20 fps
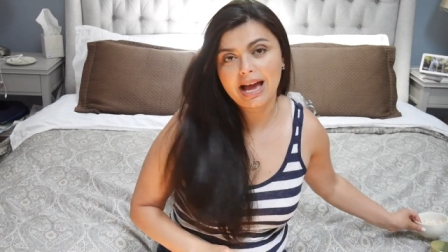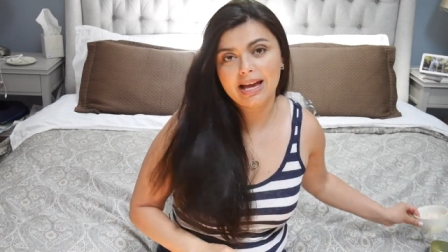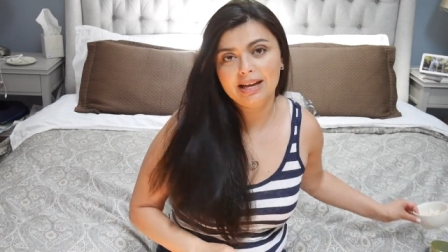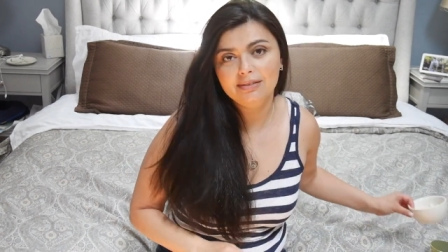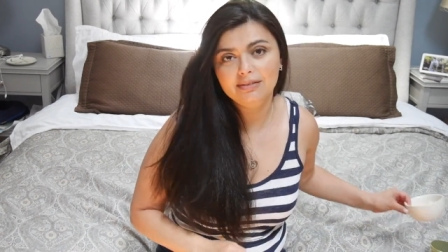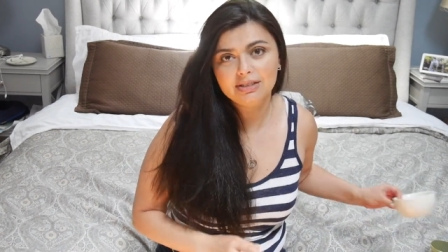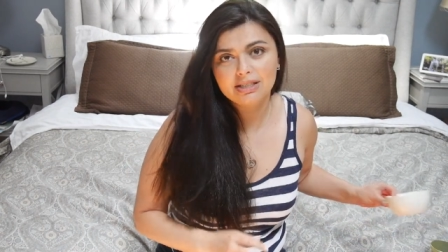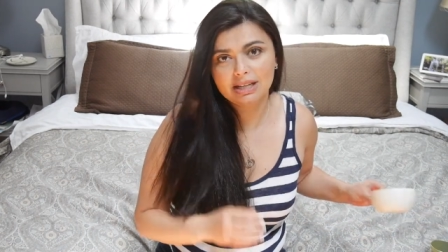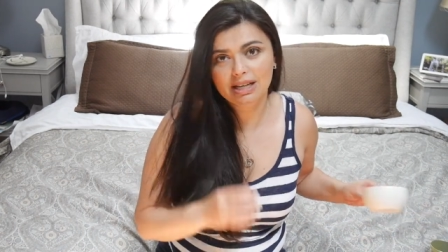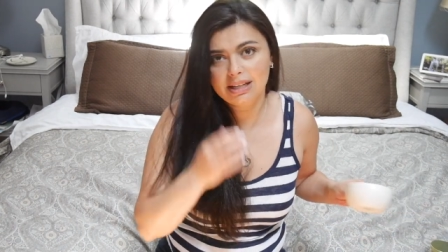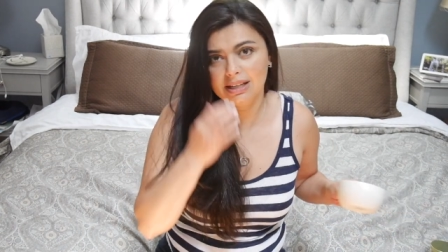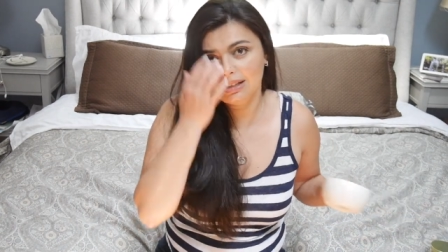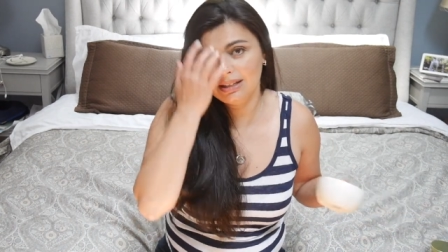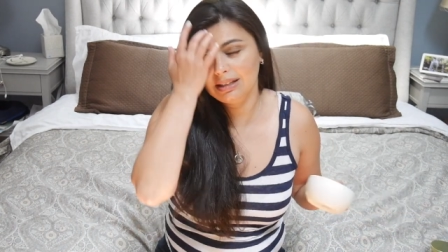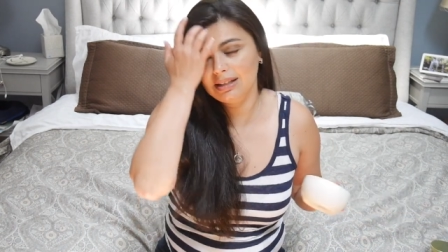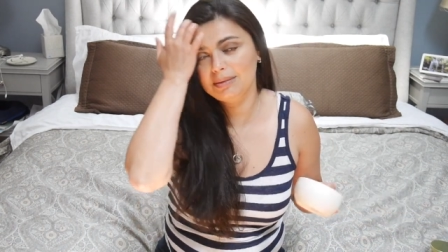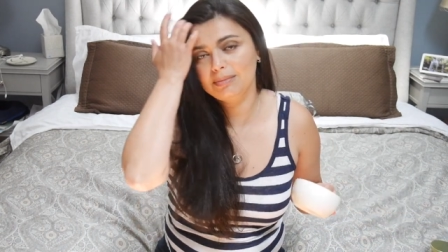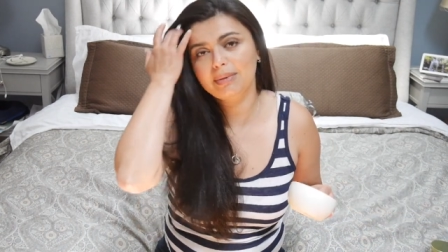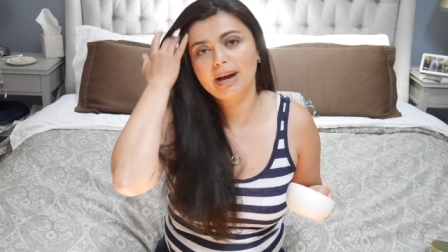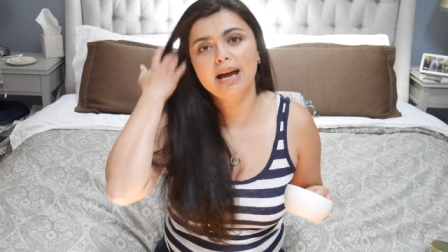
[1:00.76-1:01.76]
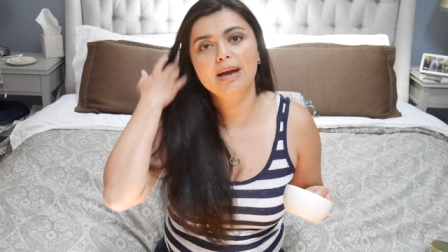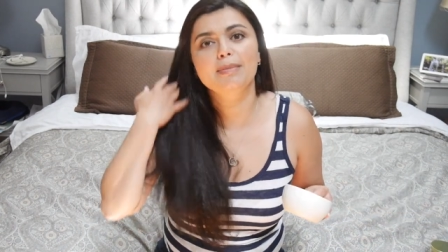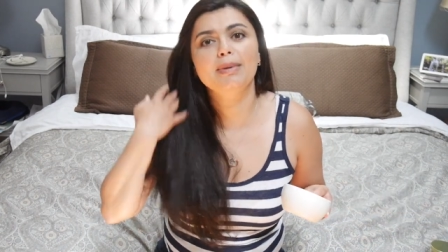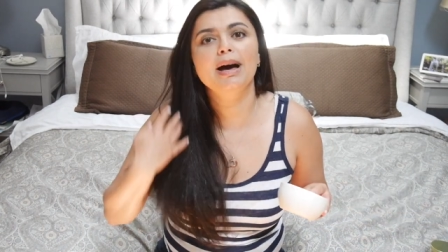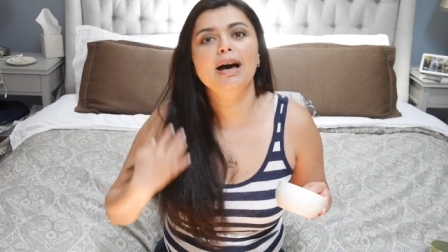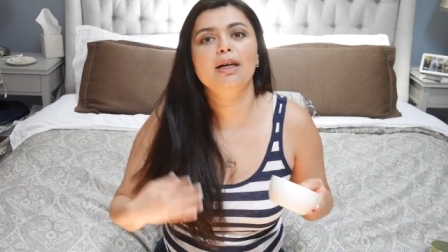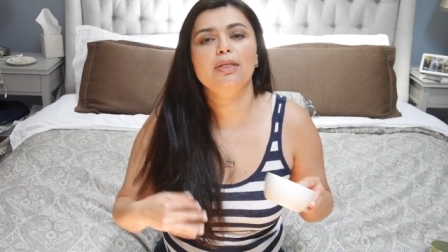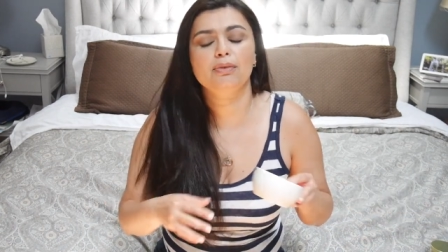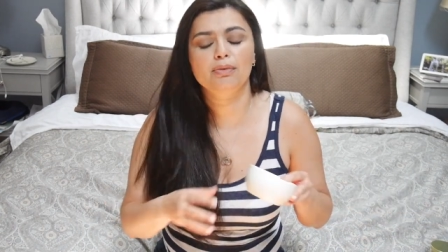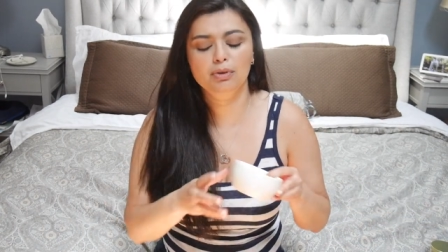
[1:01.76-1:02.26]
I've done in my
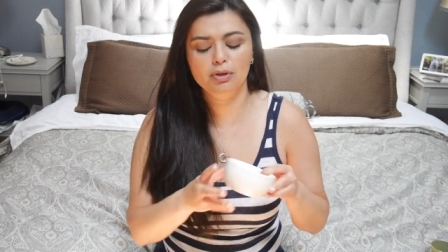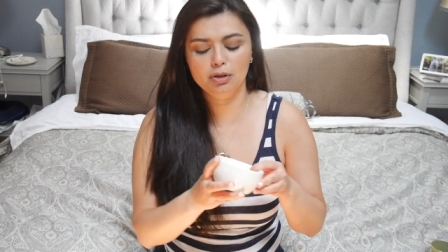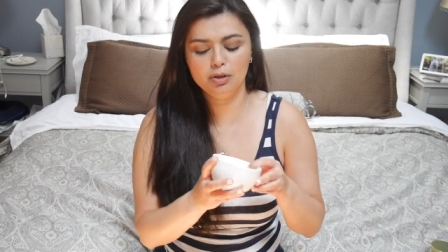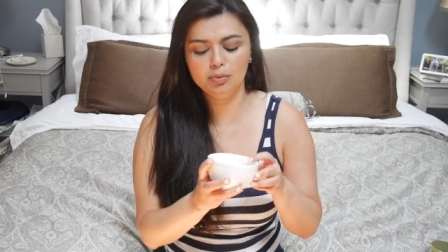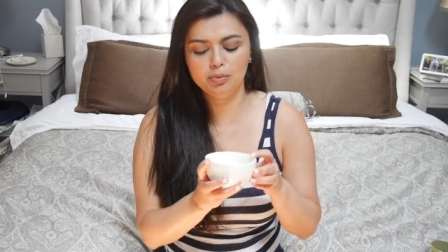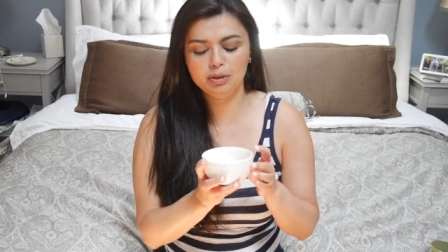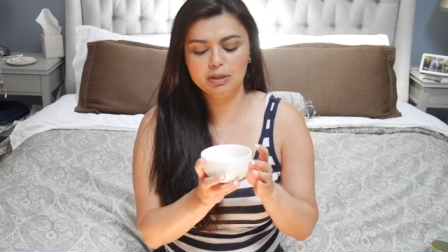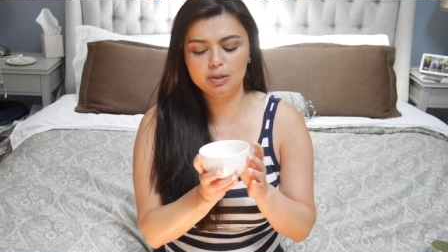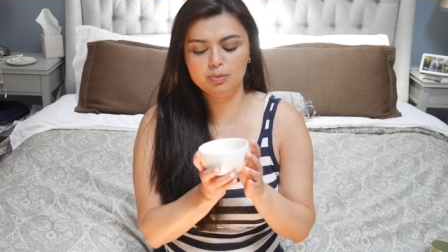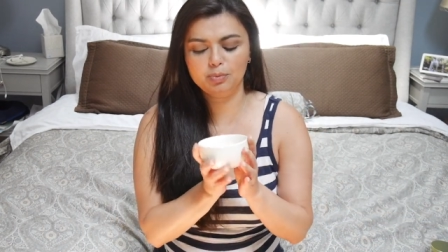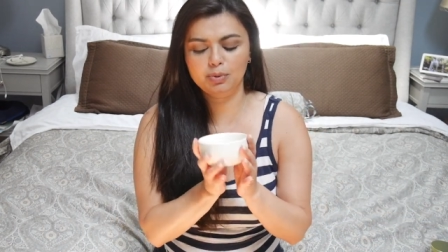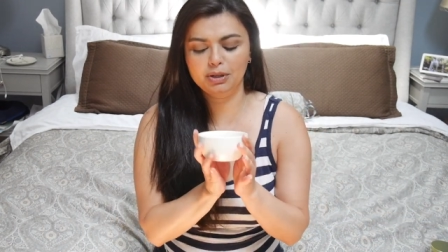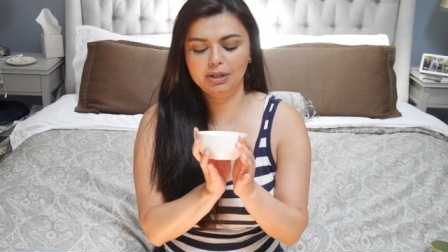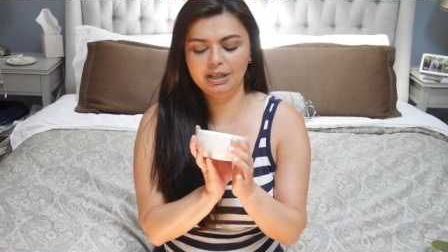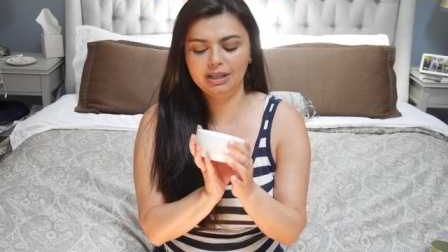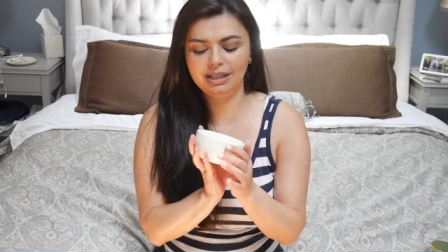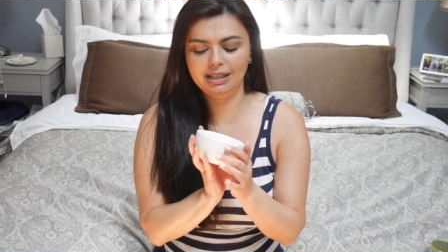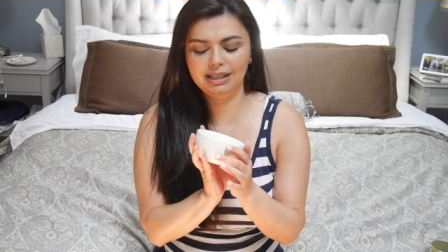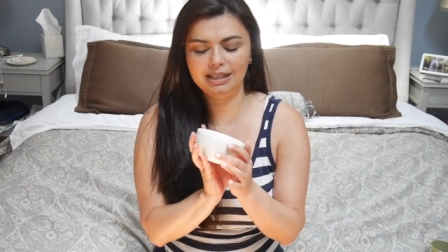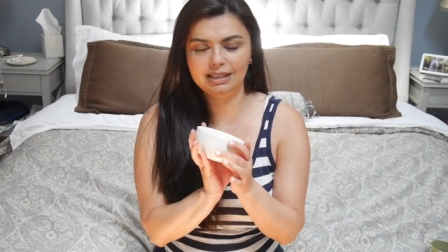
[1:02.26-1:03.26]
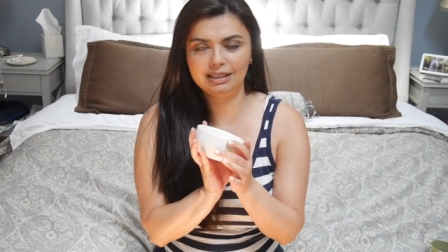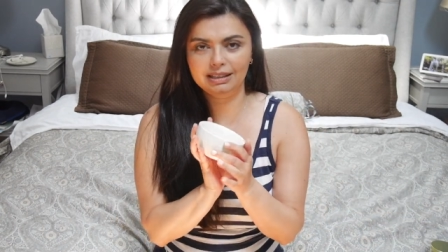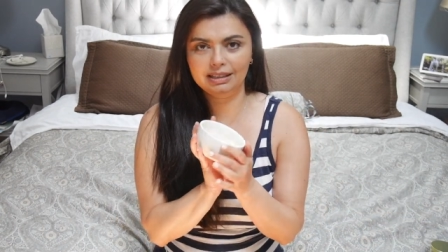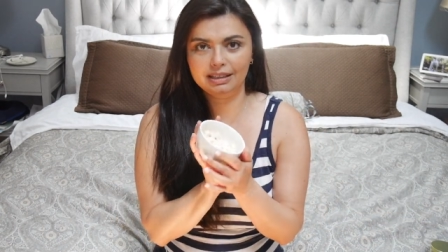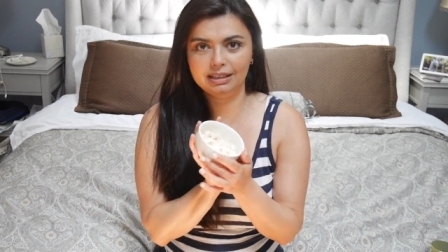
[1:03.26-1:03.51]
bathroom was put it in a